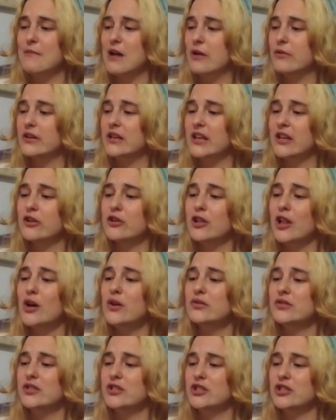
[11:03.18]
I would get
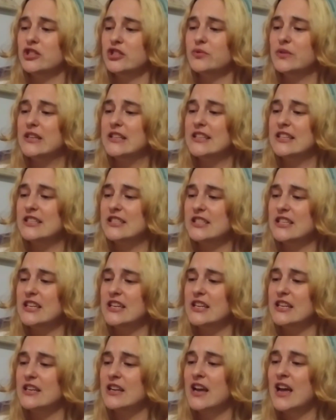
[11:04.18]
close to doing the
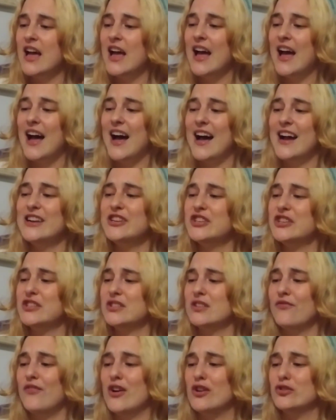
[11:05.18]
deed, I
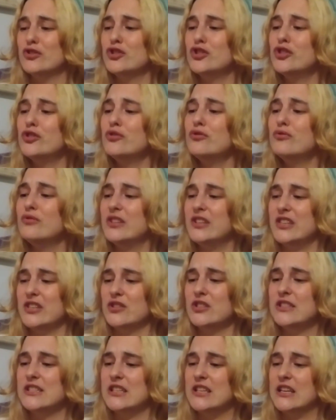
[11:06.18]
just felt too
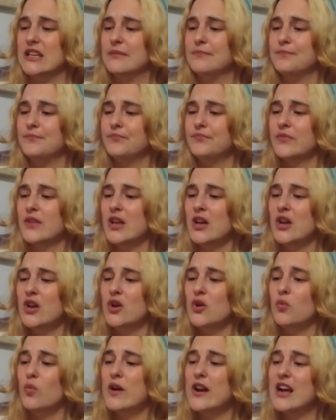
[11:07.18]
guilty.
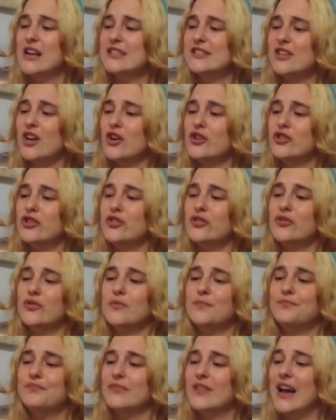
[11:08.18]
When I saw
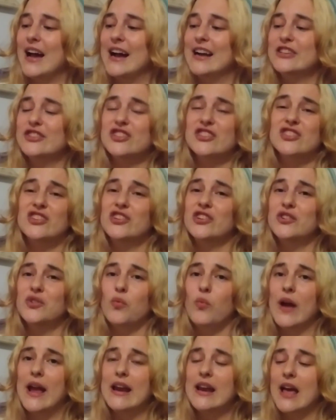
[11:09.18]
you, I just couldn't
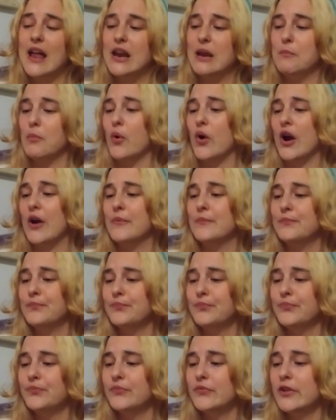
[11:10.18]
wait anymore.
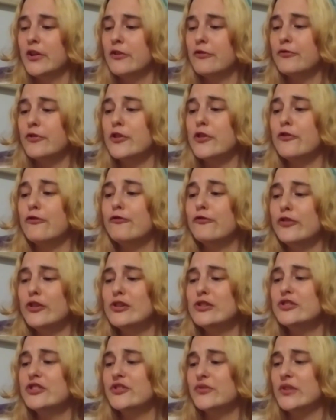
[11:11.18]
For the
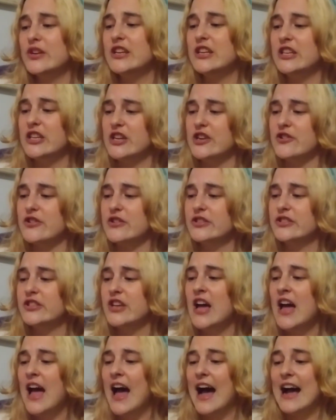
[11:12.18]
first 3 years,
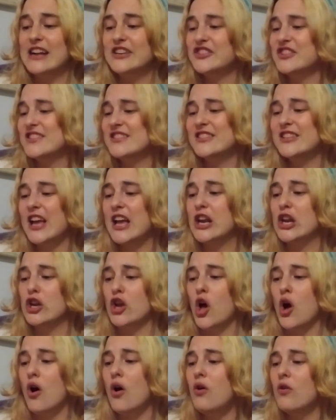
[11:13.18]
I just stayed at
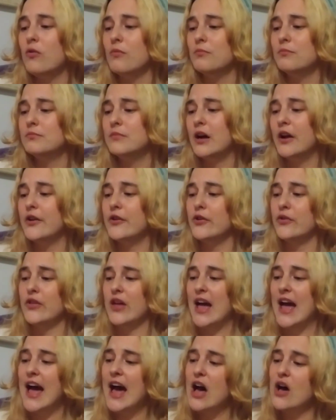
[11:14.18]
home, under the
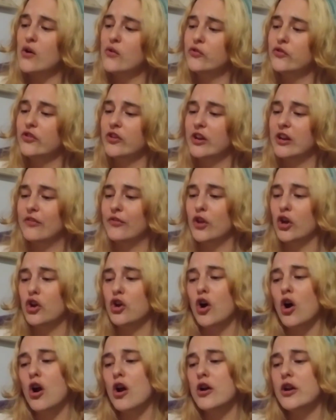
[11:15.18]
house and in the
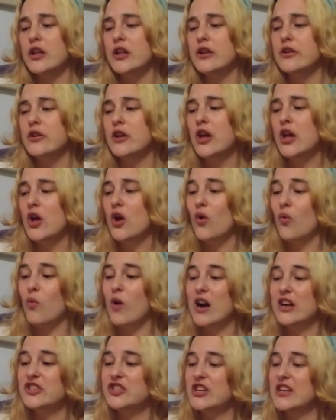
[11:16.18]
garden,
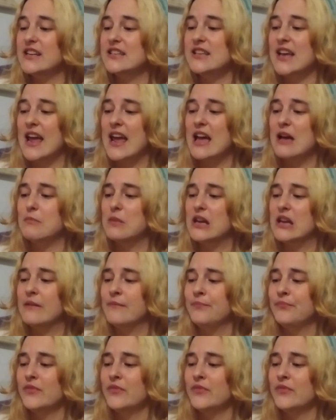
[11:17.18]
watching Tammy.